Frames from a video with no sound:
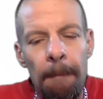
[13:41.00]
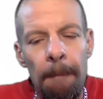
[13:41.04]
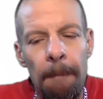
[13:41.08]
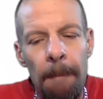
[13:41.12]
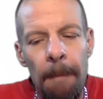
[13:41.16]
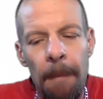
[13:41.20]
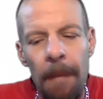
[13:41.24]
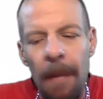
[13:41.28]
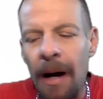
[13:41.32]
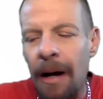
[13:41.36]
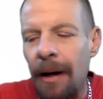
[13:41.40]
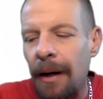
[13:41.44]

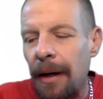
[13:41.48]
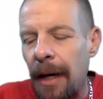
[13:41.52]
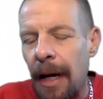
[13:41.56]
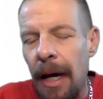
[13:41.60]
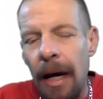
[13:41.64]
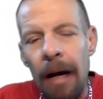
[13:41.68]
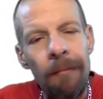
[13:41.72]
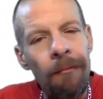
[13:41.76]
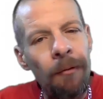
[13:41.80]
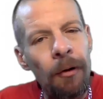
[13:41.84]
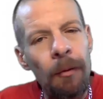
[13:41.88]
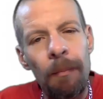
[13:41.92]
Not
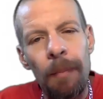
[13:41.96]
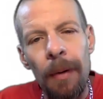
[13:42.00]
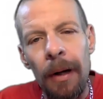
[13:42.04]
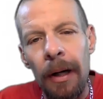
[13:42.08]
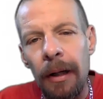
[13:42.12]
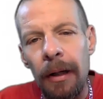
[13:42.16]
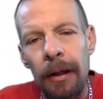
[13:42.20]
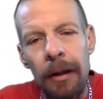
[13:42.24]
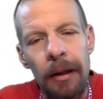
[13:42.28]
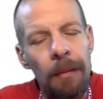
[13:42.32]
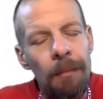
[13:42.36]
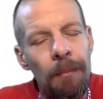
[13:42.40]

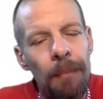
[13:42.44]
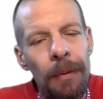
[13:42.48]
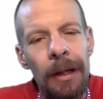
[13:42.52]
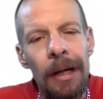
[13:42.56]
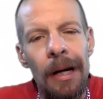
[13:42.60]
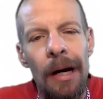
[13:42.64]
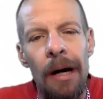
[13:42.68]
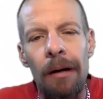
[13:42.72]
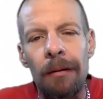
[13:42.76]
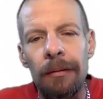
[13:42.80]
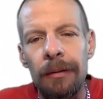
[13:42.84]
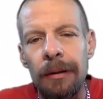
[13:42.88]
everybody can be
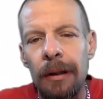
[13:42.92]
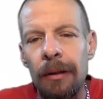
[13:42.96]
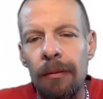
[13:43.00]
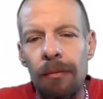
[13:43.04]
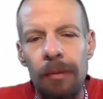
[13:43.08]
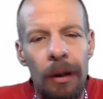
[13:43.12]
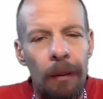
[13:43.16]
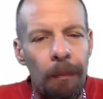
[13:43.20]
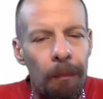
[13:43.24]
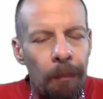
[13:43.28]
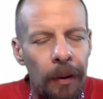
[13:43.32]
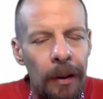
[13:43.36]
out there
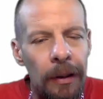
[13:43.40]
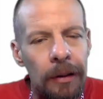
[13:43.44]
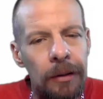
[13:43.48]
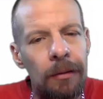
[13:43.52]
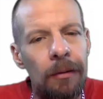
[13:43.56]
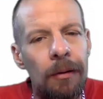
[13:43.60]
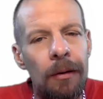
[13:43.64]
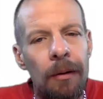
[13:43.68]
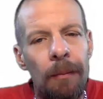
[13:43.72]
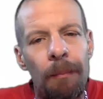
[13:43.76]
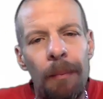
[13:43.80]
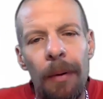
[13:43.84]
with a
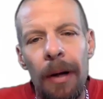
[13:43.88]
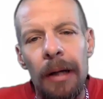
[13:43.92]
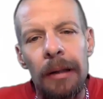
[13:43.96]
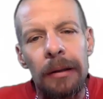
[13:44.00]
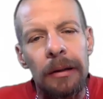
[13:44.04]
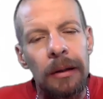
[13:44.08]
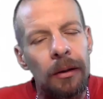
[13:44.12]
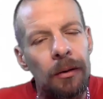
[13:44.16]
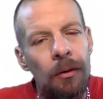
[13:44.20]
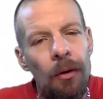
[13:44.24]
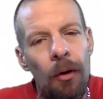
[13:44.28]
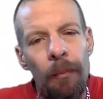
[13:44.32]
pistol in their
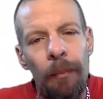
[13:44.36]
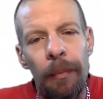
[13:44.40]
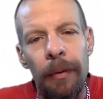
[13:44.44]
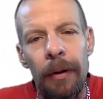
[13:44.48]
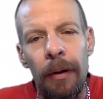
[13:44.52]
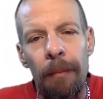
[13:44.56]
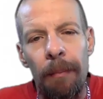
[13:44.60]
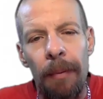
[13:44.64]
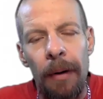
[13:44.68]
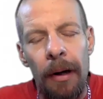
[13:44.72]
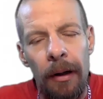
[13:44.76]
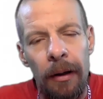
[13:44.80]
pants and dope in
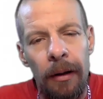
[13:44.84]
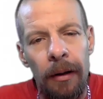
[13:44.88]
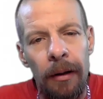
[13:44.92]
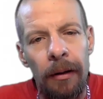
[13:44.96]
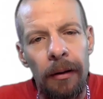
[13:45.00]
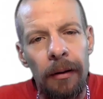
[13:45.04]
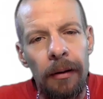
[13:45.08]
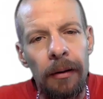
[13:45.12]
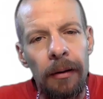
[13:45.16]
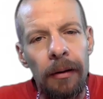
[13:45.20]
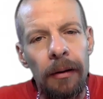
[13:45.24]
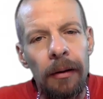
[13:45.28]
their pocket,
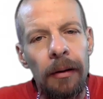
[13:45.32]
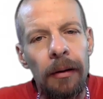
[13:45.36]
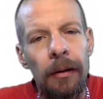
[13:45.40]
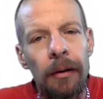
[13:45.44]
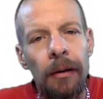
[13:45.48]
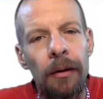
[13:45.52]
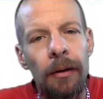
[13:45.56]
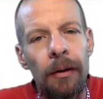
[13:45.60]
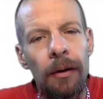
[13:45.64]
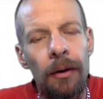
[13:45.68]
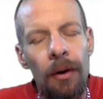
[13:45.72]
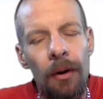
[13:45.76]

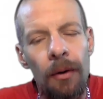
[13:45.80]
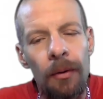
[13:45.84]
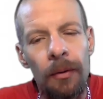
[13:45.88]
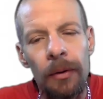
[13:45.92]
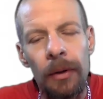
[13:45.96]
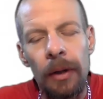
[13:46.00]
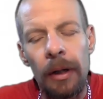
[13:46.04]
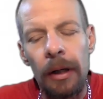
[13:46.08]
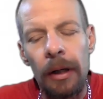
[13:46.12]
you know?